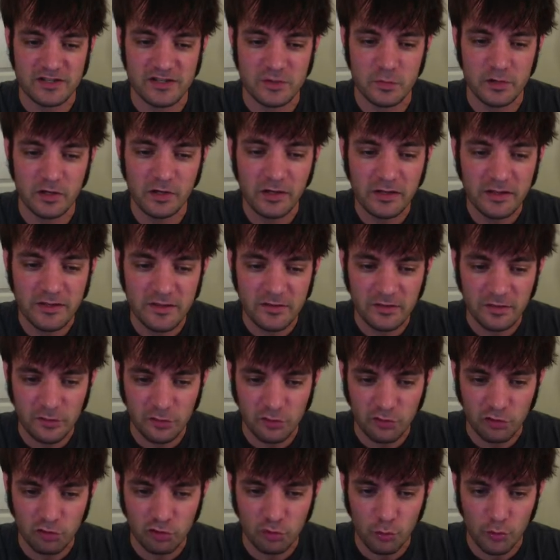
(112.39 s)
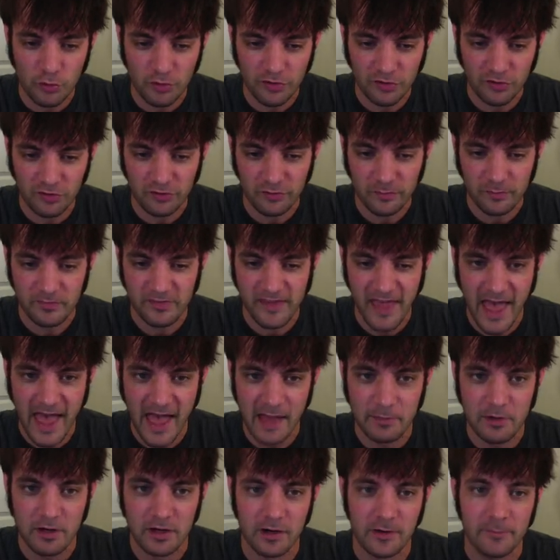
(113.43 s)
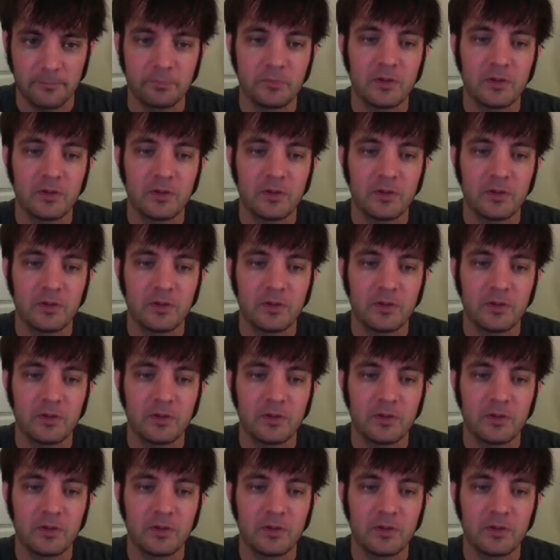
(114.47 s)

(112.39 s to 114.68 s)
So we click this little source tab here.